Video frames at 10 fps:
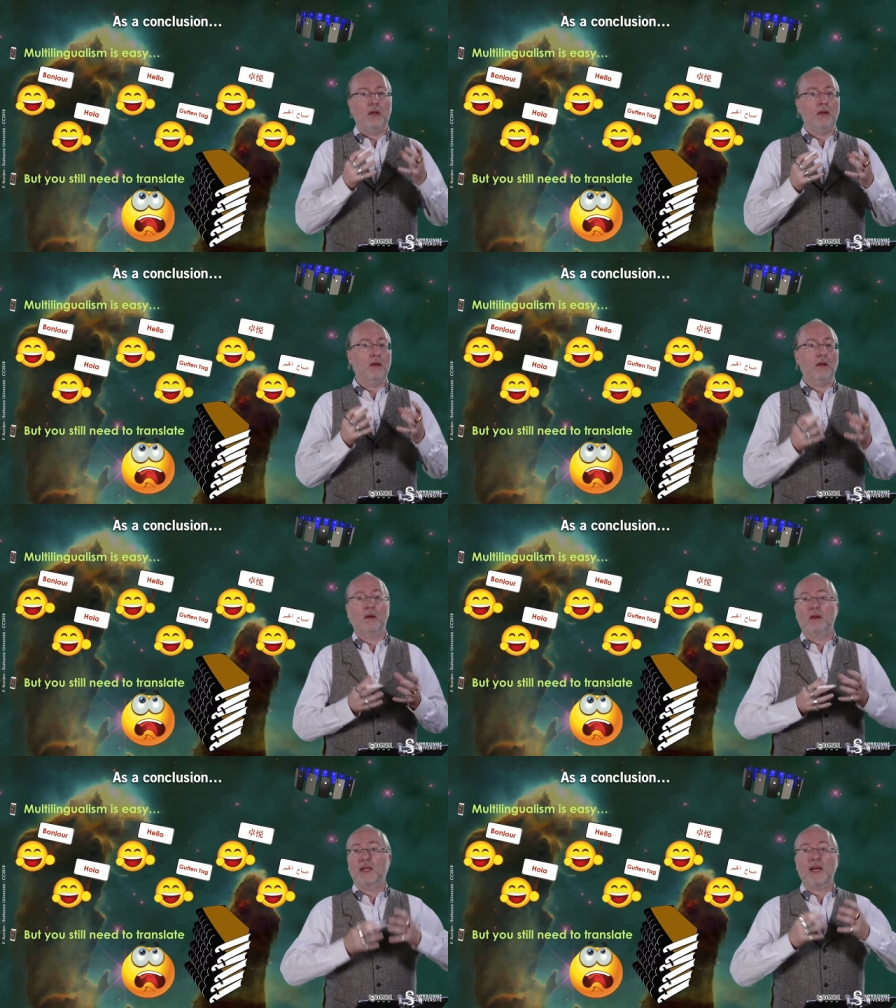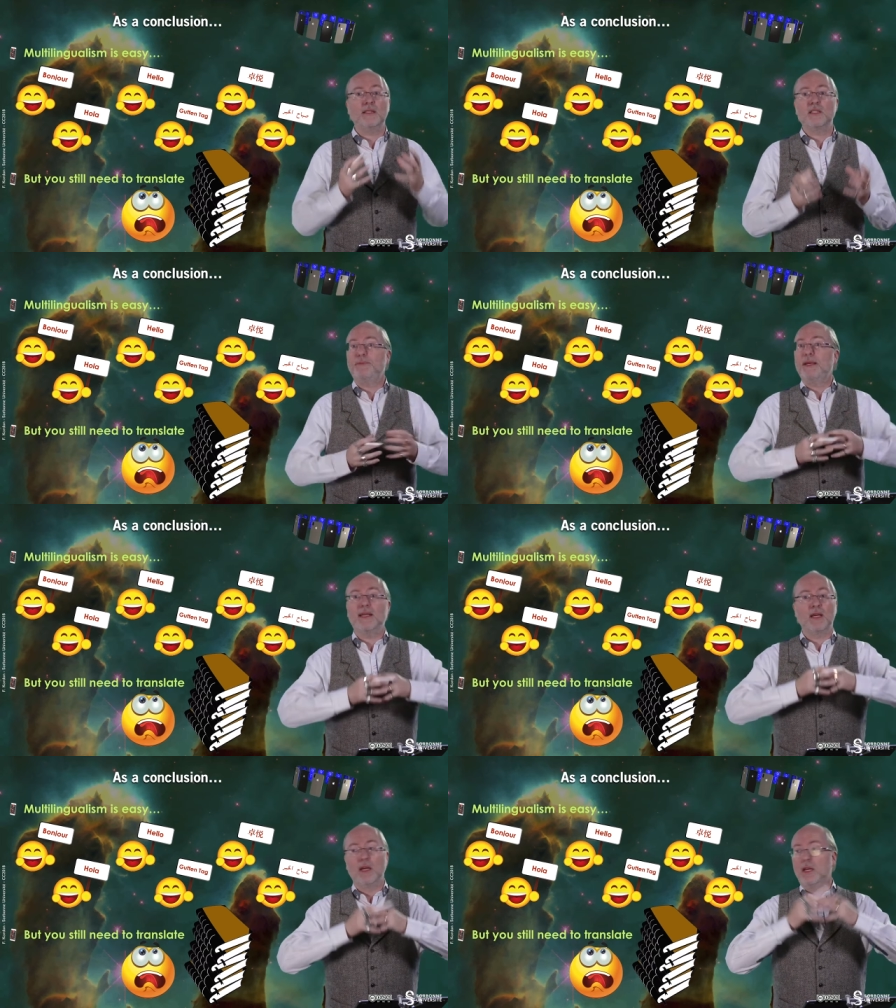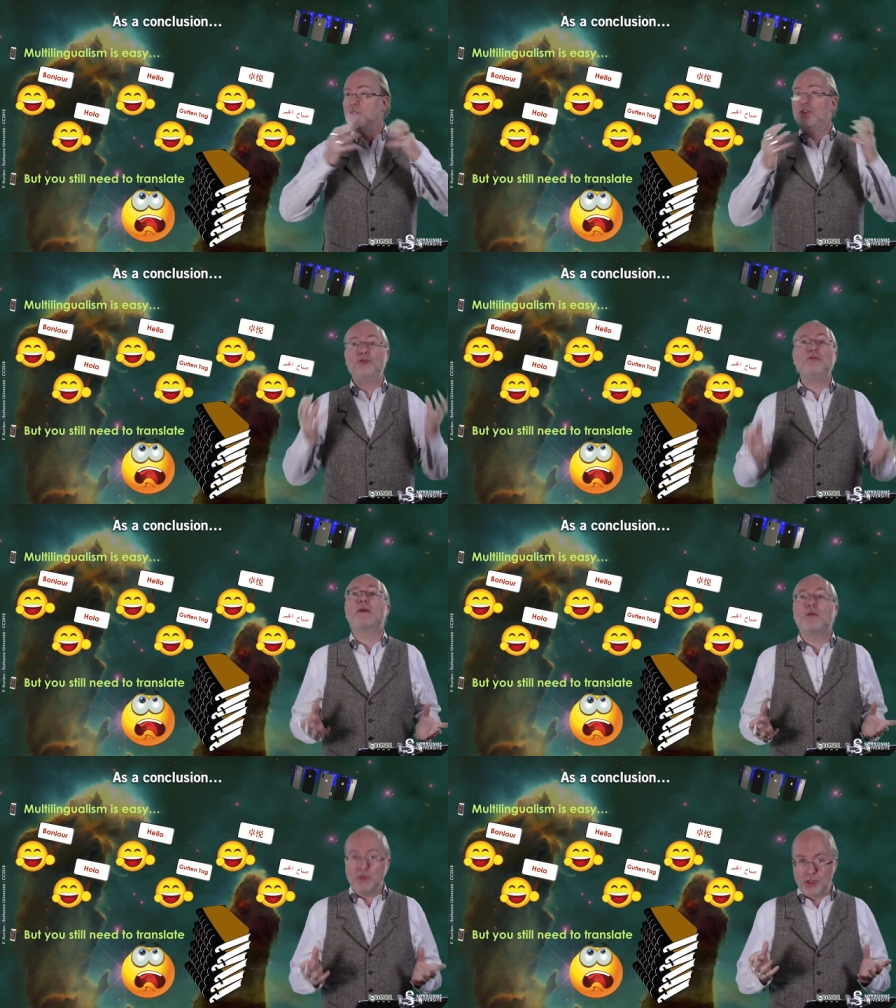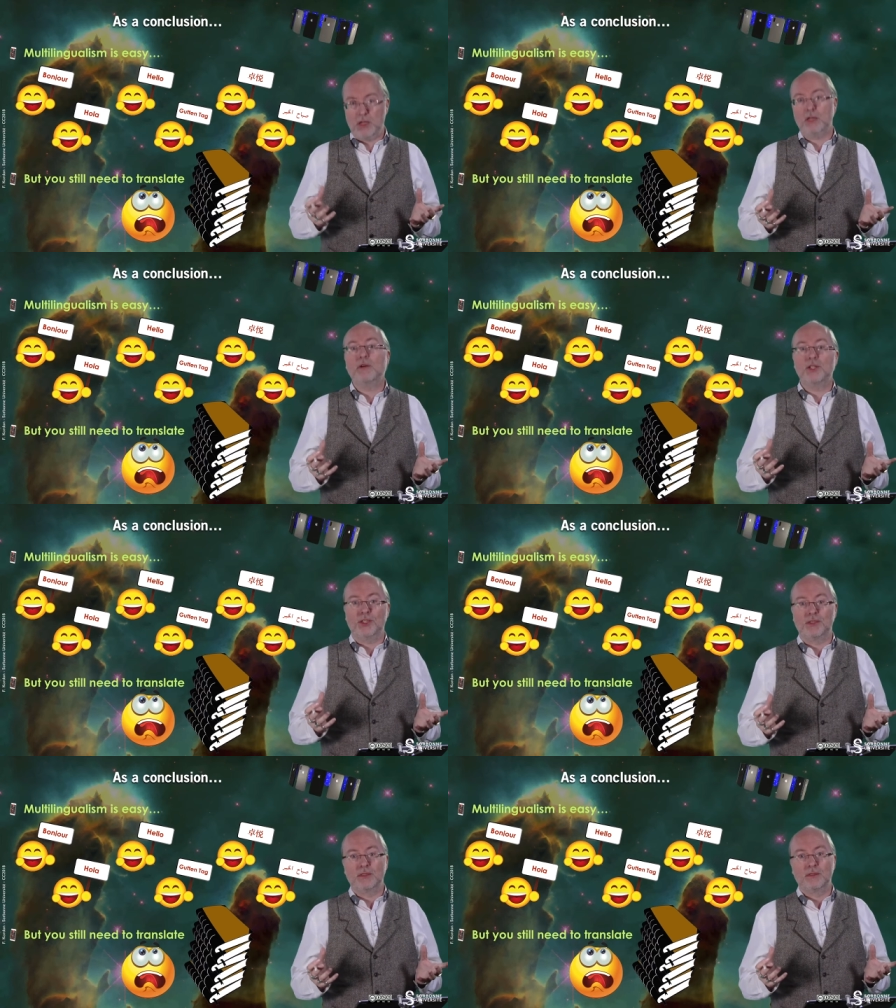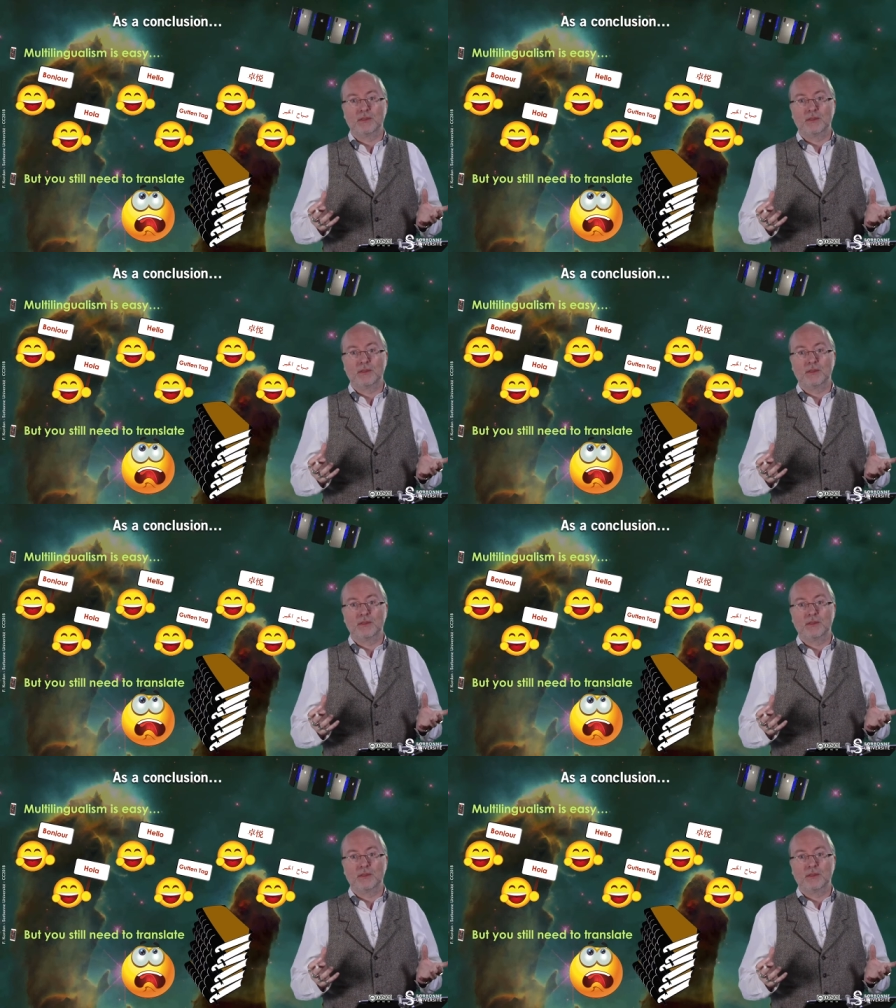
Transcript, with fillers: uh, can speak numerous languages.